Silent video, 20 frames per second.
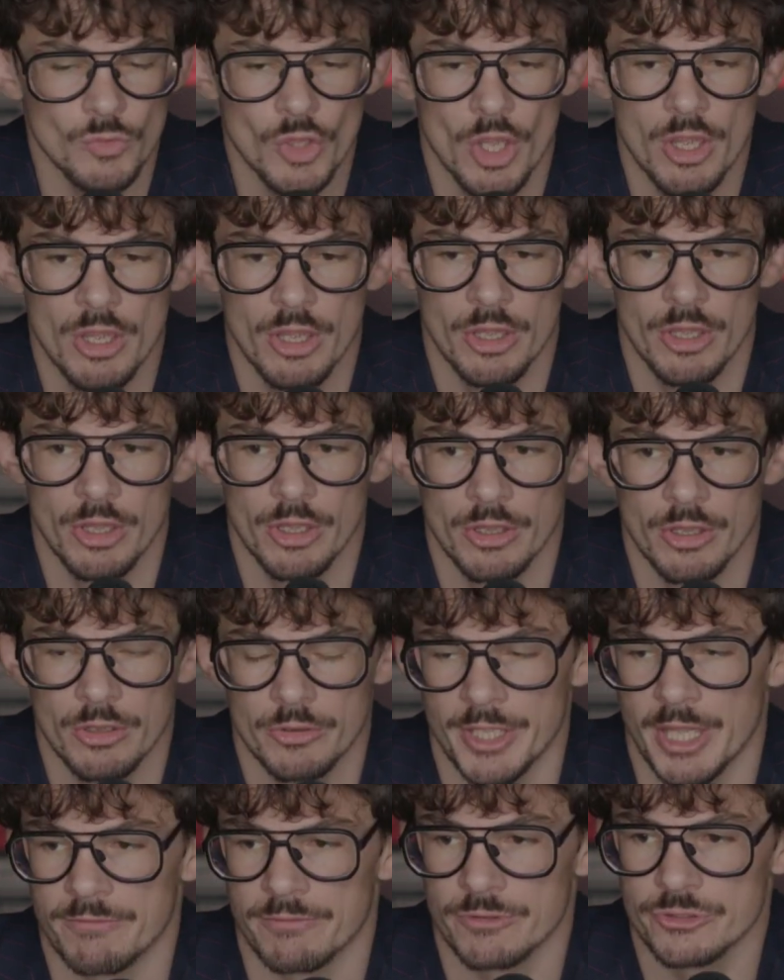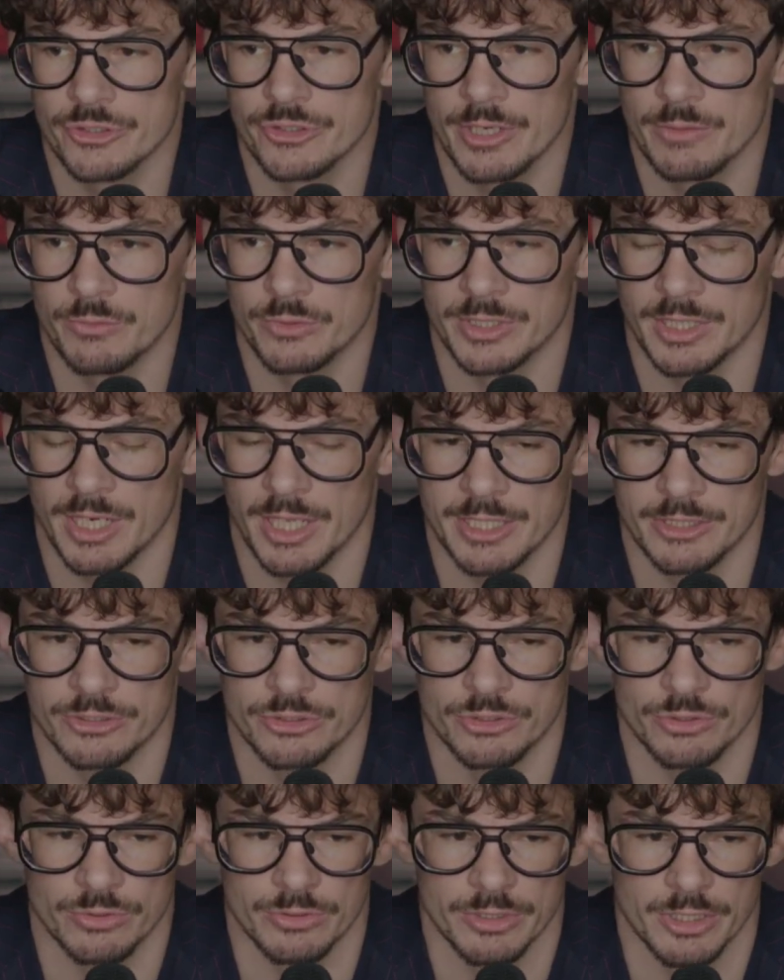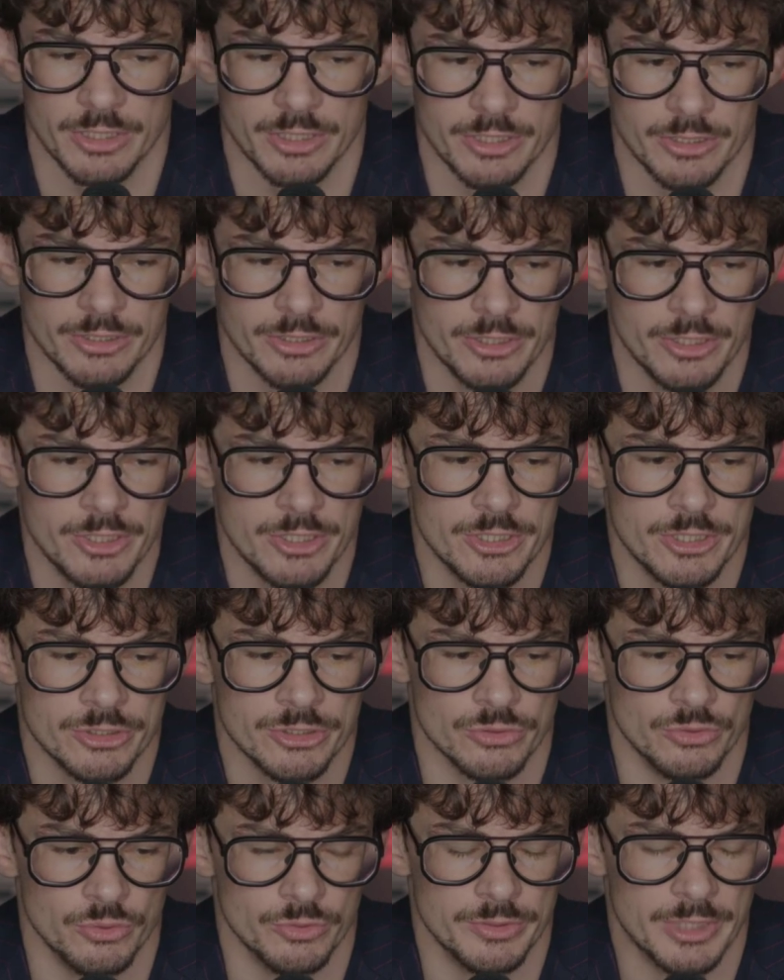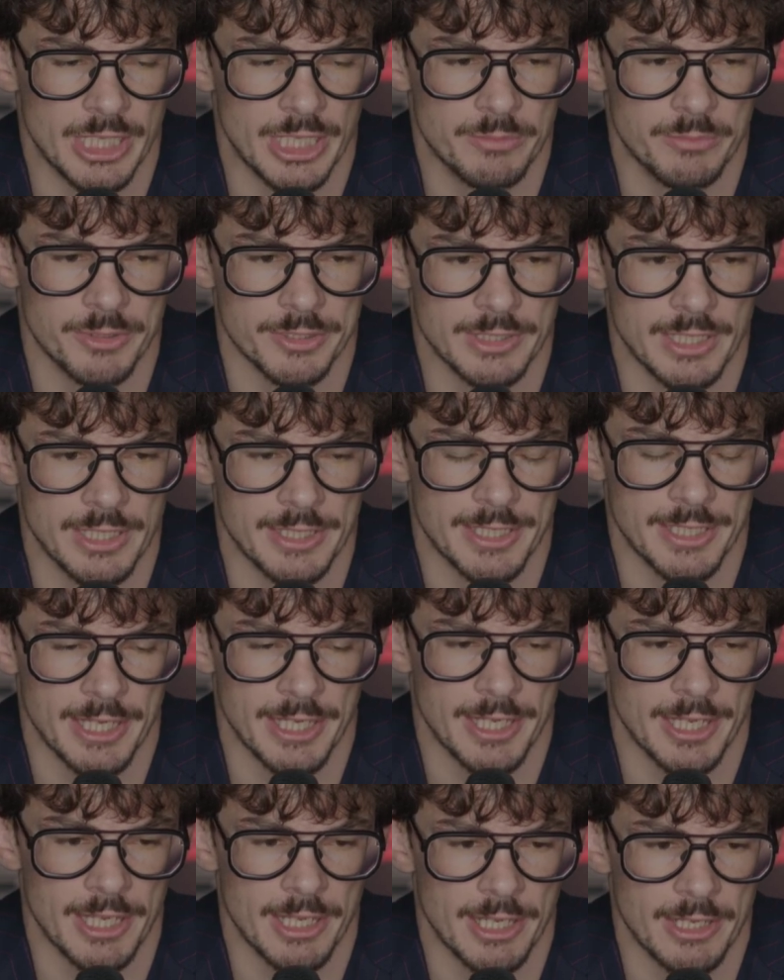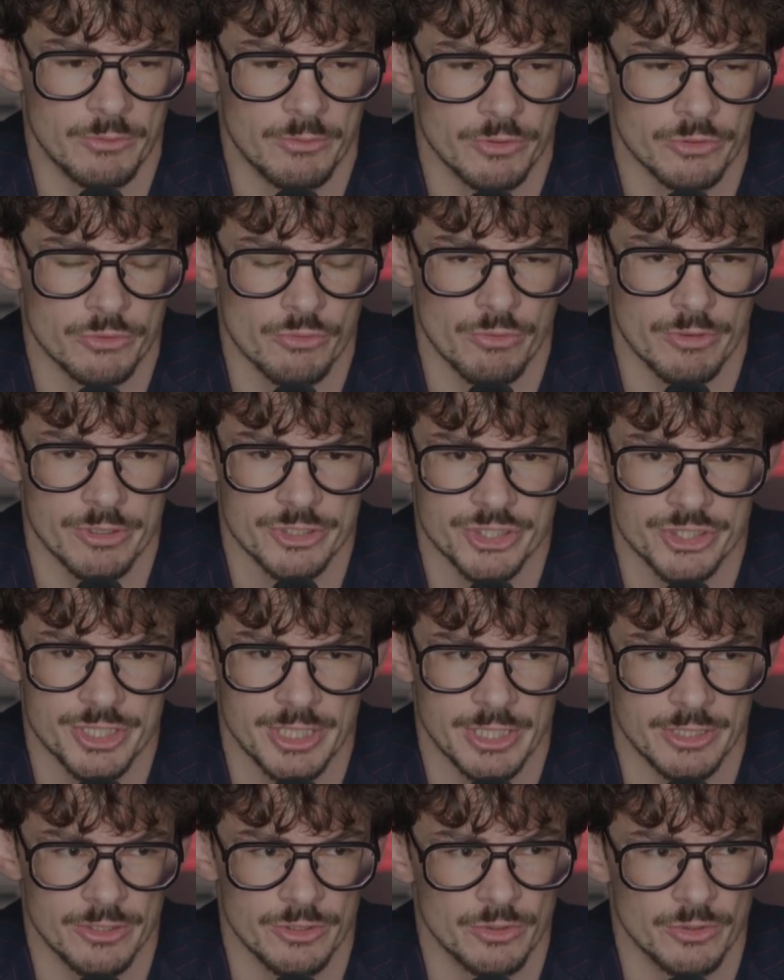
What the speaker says: Yeah, for sure. I would like to do that, but like I won't rush thing.